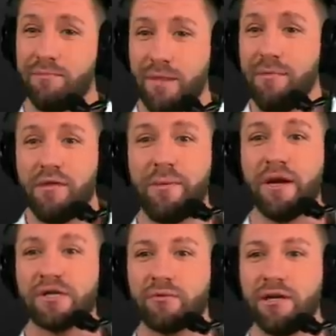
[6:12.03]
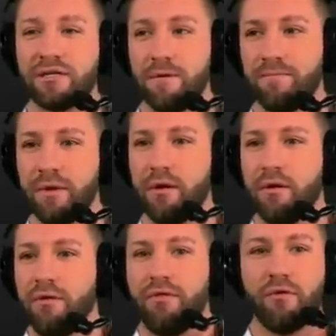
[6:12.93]
maybe the biggest reason,
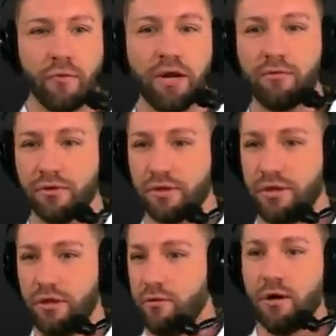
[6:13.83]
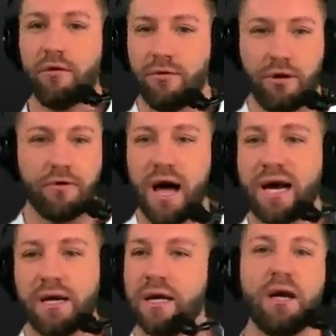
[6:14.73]
the wrinkles. You don't you're
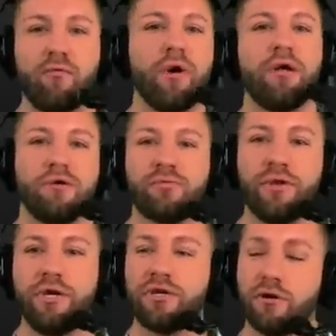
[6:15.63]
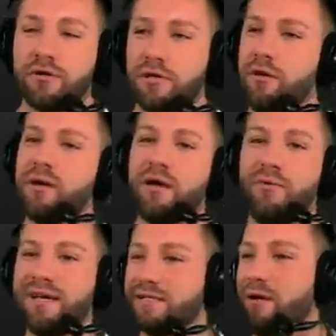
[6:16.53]
not going to get wrinkles with these shirts. So you don't got to
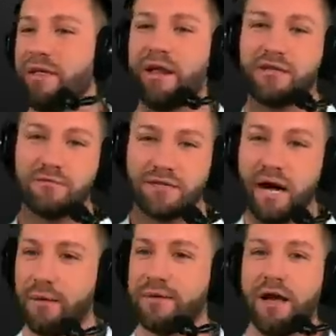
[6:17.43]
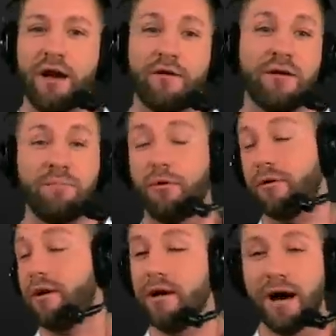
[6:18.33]
waste all that extra time with the ironing
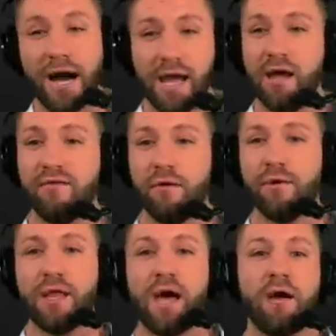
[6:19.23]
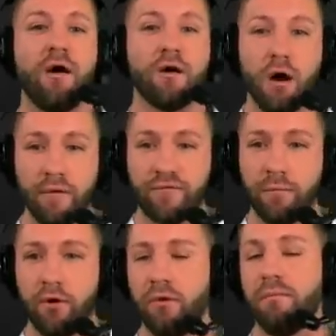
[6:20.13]
board. I hate doing that.
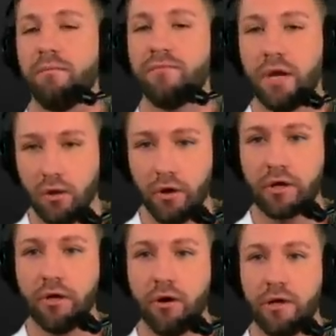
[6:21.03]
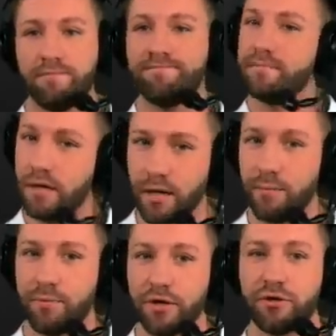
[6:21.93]
Comfortable, they look good and I'm
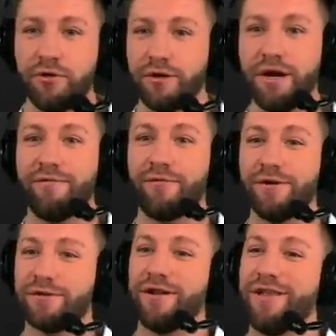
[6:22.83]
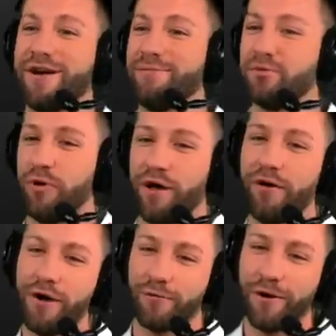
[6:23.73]
pretty sure your lady friends are going to like him as well.
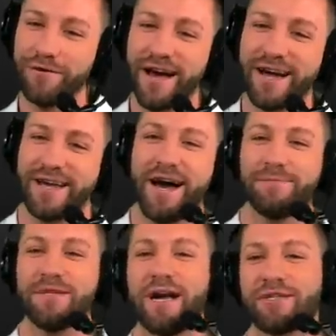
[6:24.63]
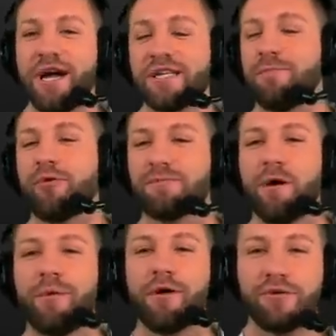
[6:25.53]
Rhone.com slash chatsports,
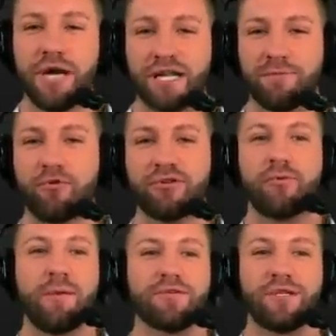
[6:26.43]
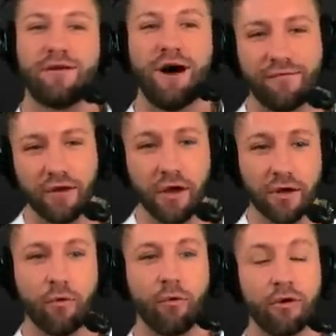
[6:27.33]
promo code chatsports, 20% off
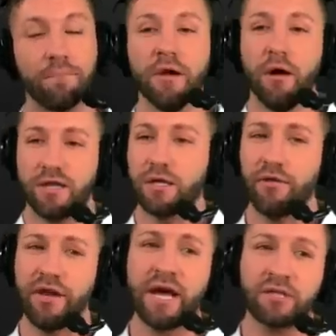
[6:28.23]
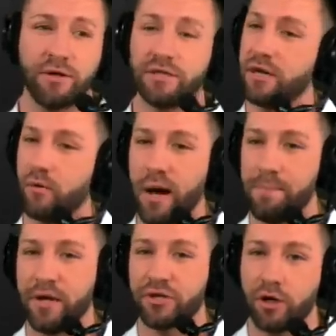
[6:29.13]
your order. Let's go to the next reason here why
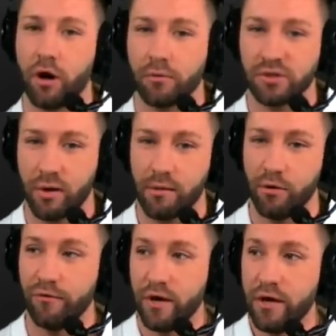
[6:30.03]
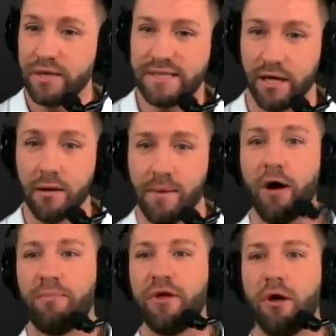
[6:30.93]
benching Carr was the right move. Stidham
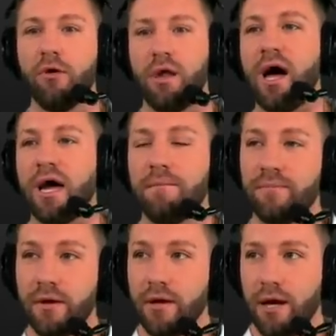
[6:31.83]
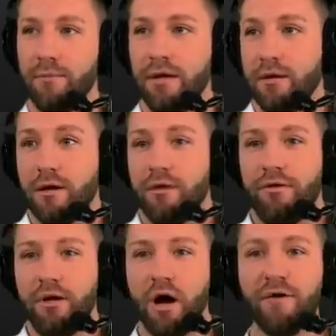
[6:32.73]
helped the O line. I mean,
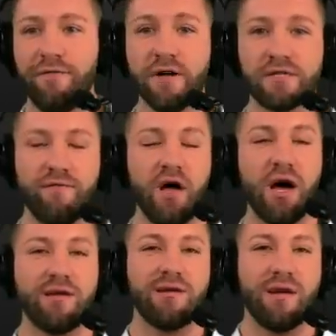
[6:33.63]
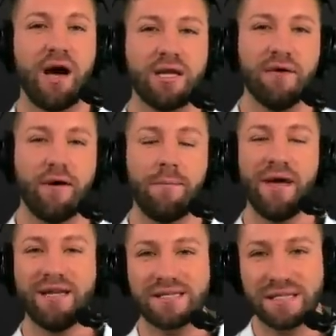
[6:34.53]
the offensive line did not give up
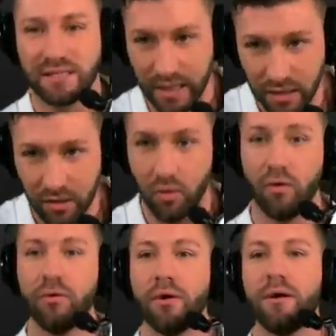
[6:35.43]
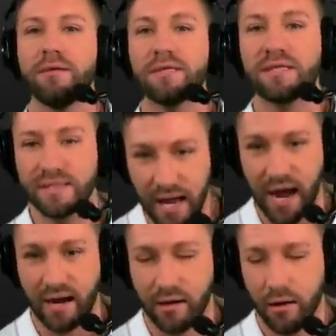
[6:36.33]
a single
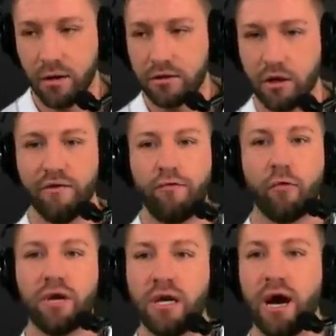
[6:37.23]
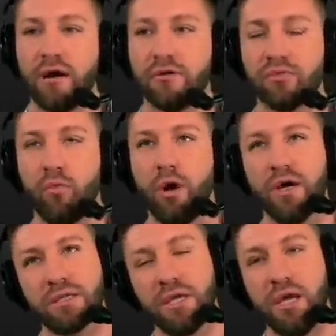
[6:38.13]
sack to the 49ers.
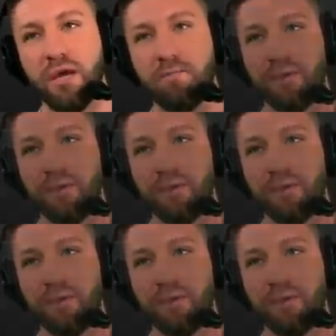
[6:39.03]
Was the